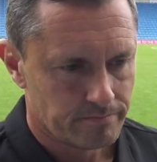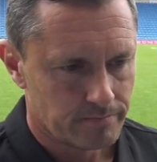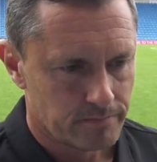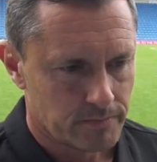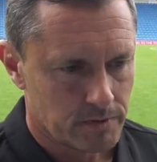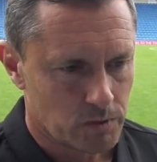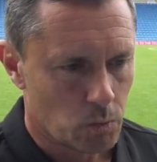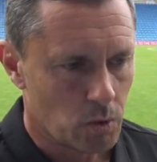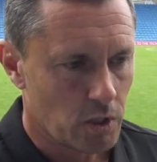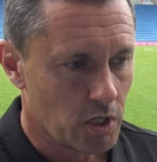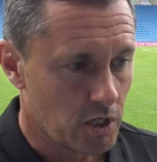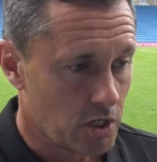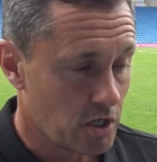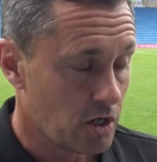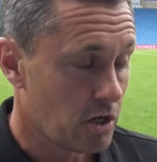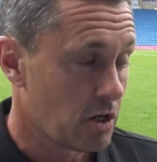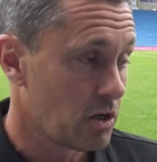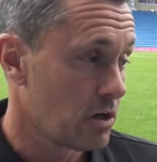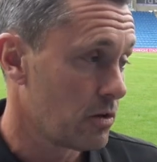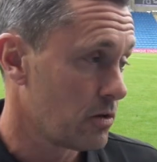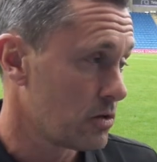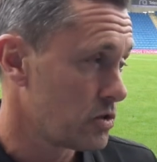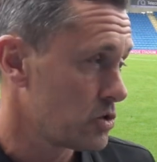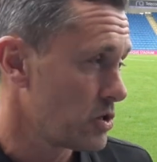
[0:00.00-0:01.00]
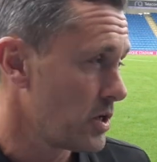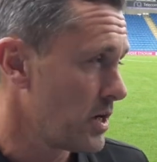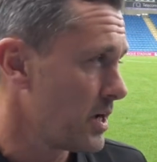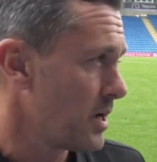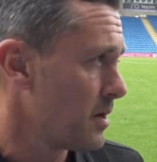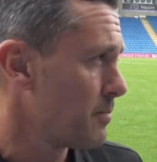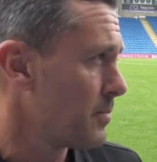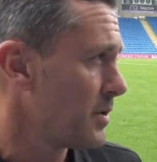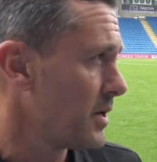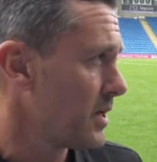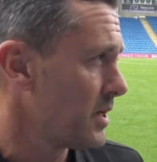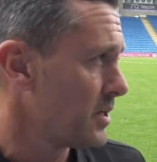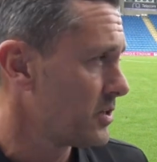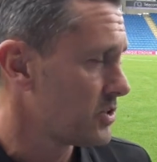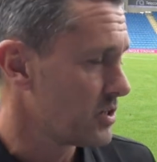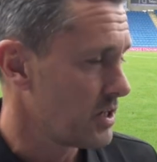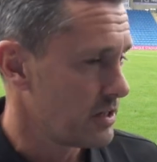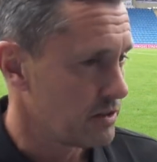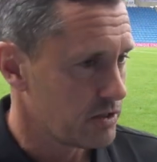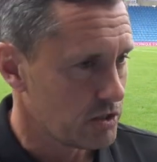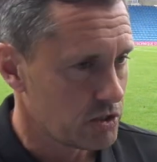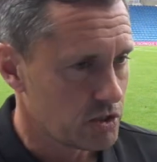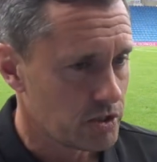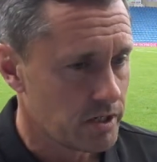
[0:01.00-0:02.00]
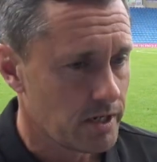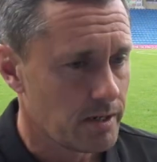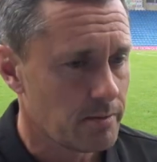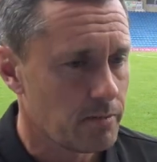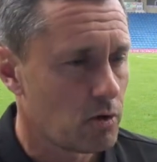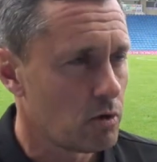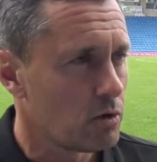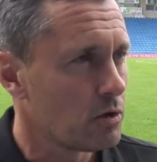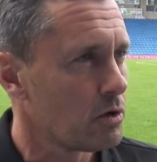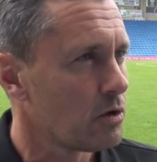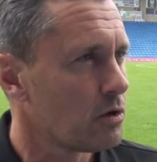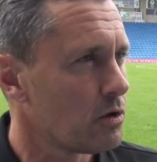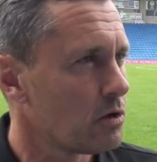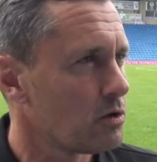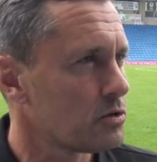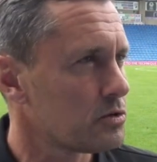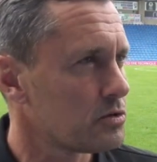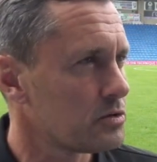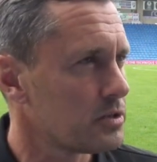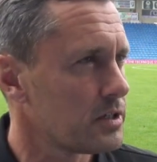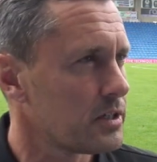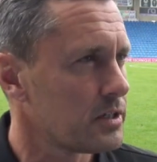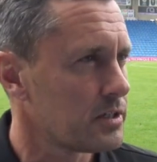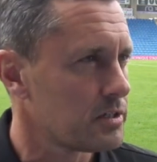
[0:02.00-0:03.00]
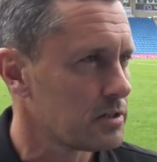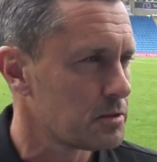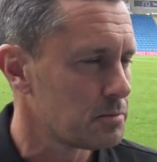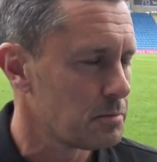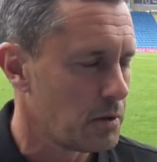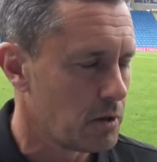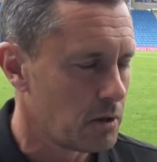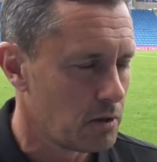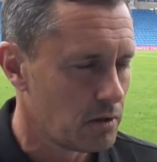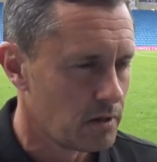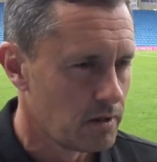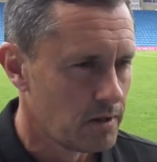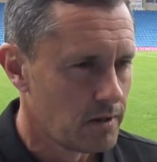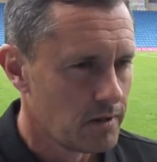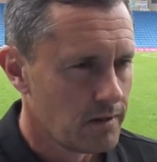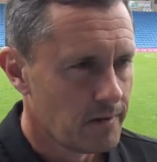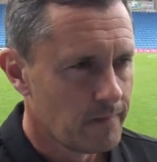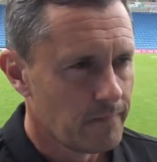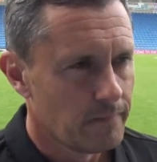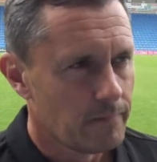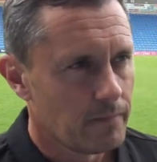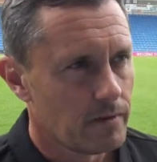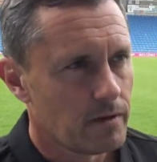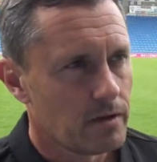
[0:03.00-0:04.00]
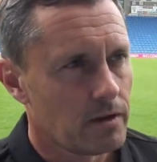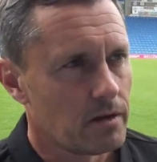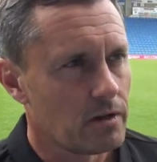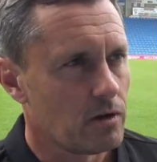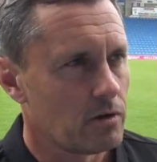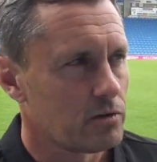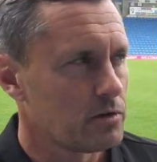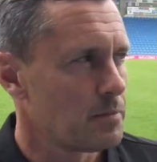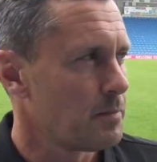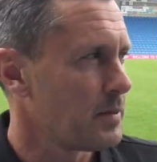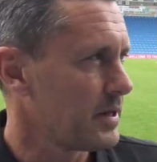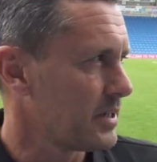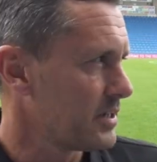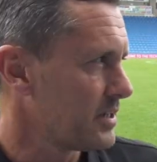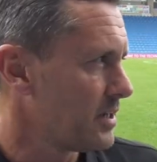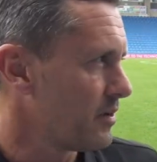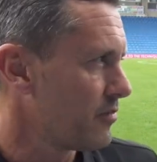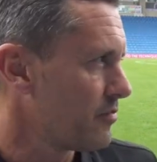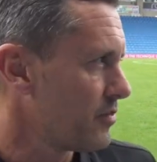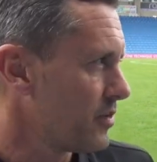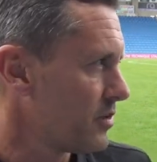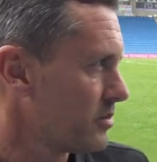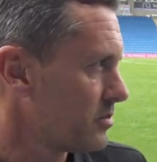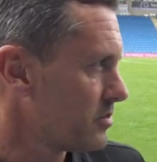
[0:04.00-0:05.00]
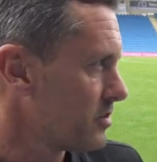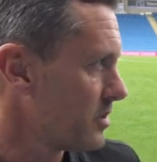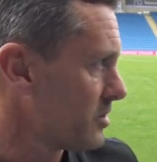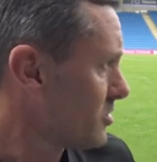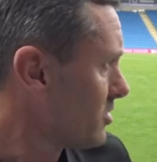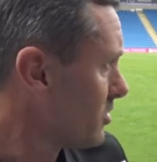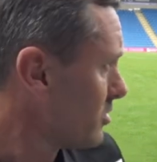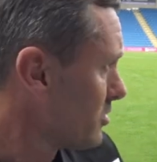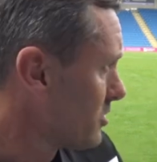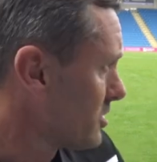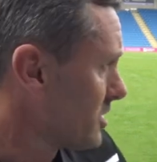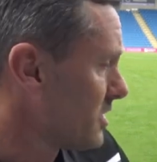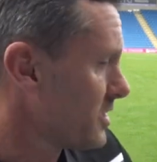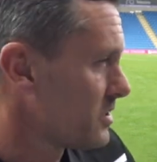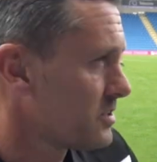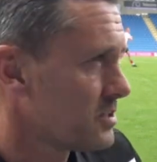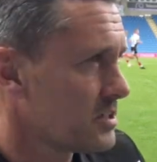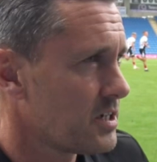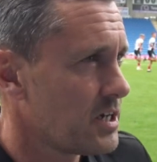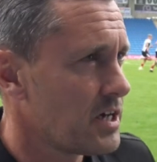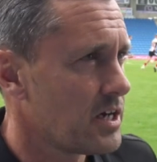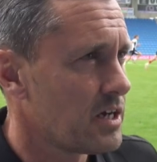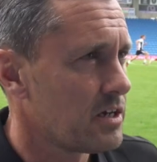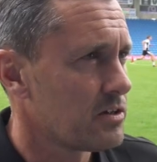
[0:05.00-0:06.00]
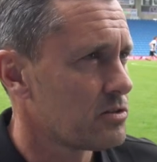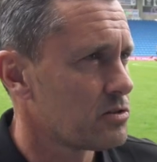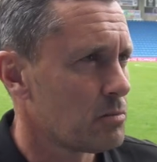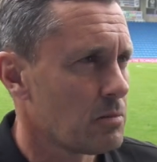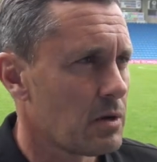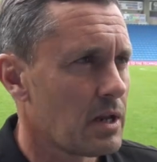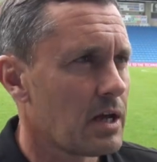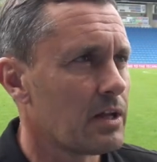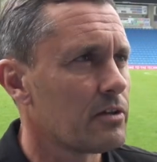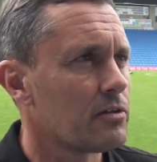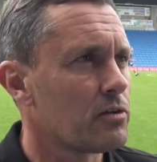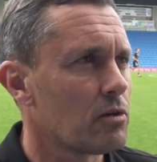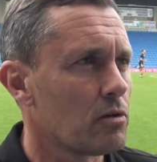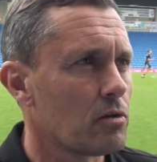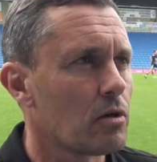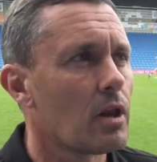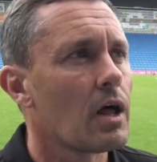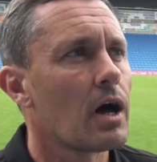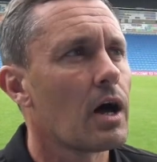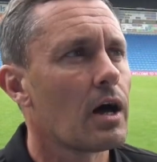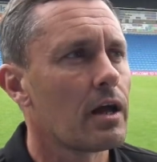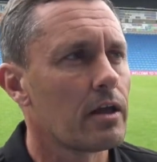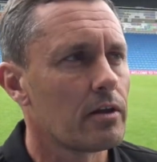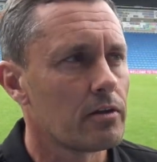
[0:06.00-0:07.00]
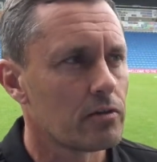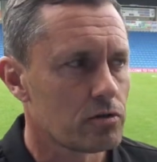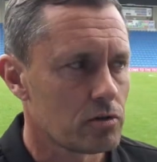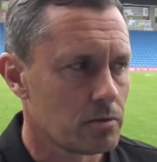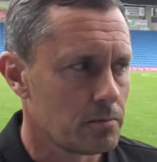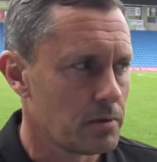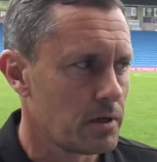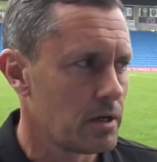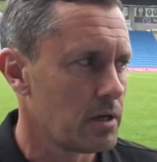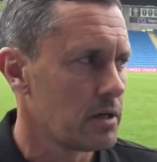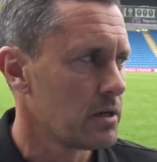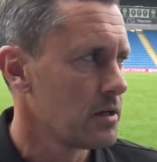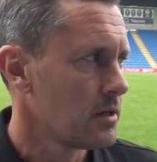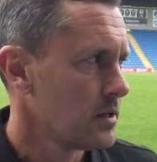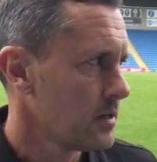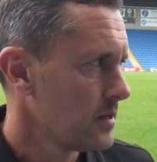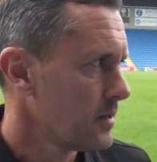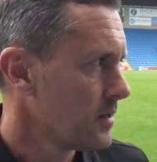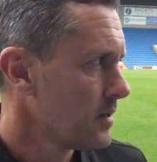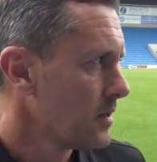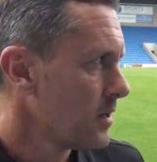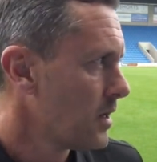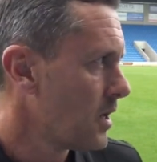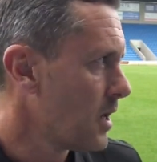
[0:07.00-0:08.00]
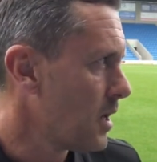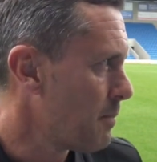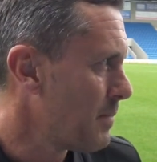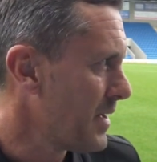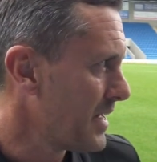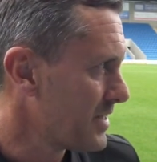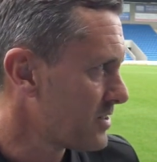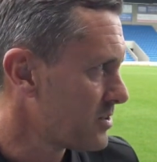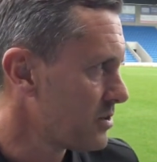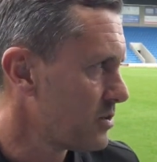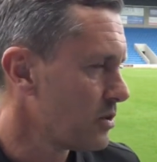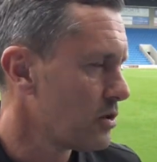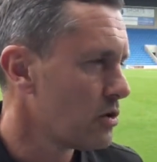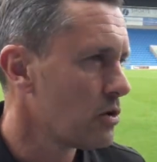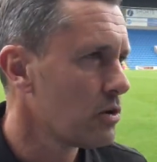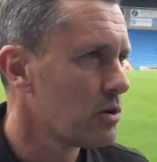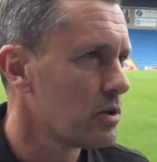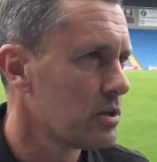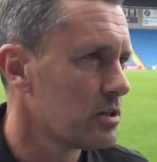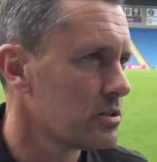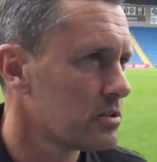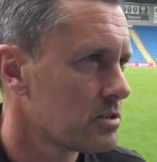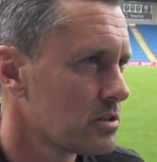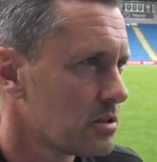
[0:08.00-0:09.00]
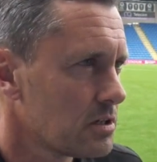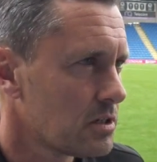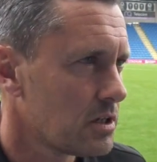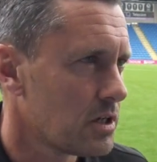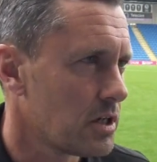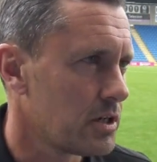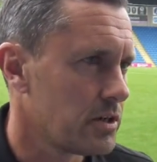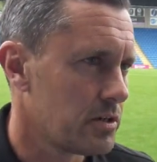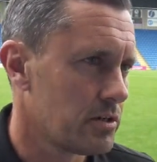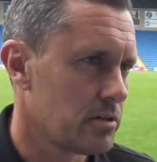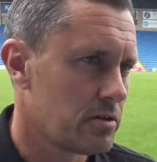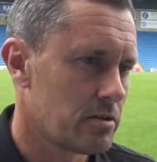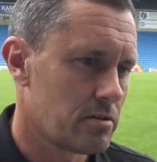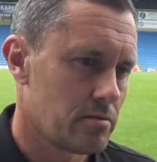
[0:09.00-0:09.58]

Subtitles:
work hard on the training pitch, in the gym, all of those things, but there's a big difference. You still see it today. Some lads look like some are better than others, and